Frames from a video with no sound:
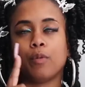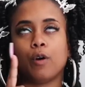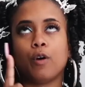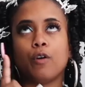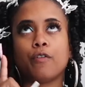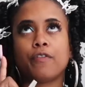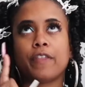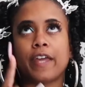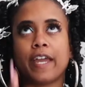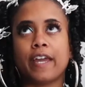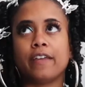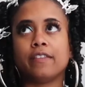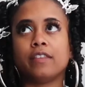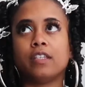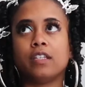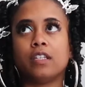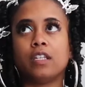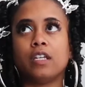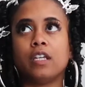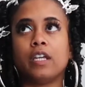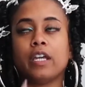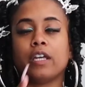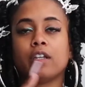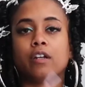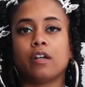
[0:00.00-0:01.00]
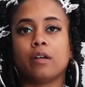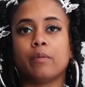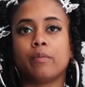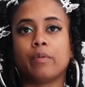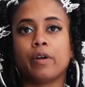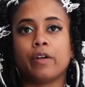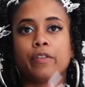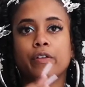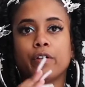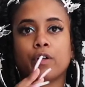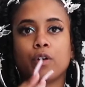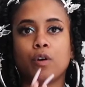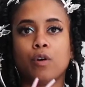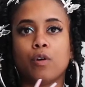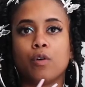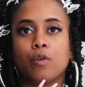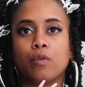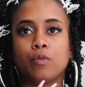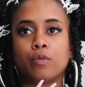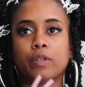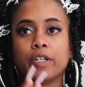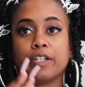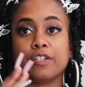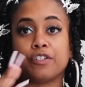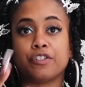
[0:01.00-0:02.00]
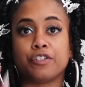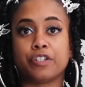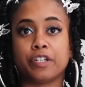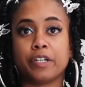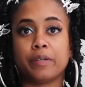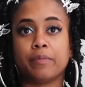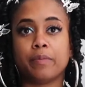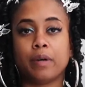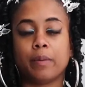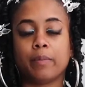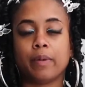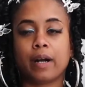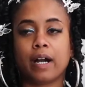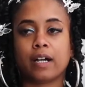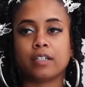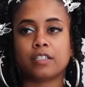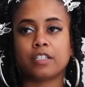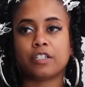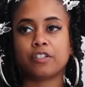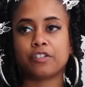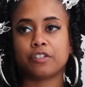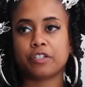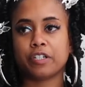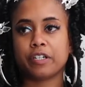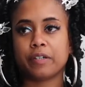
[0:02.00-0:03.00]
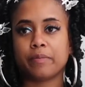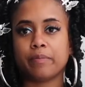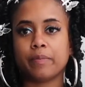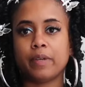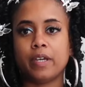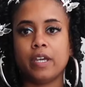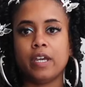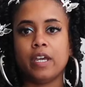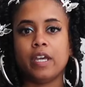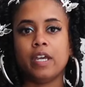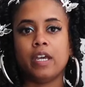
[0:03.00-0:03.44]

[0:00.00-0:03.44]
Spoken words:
Both Anthony and her brother own a gym, a boxing gym,